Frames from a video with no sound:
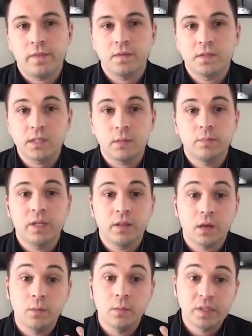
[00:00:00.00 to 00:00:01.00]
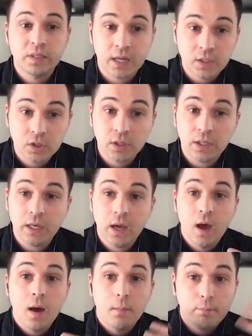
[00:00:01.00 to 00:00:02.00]
somebody that could potentially
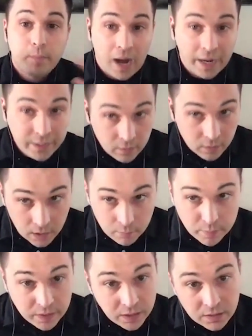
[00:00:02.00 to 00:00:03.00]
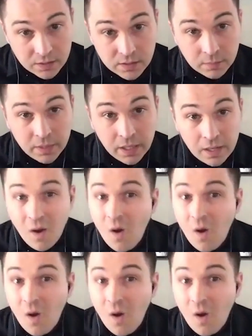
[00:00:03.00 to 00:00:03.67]
buy your company at someday,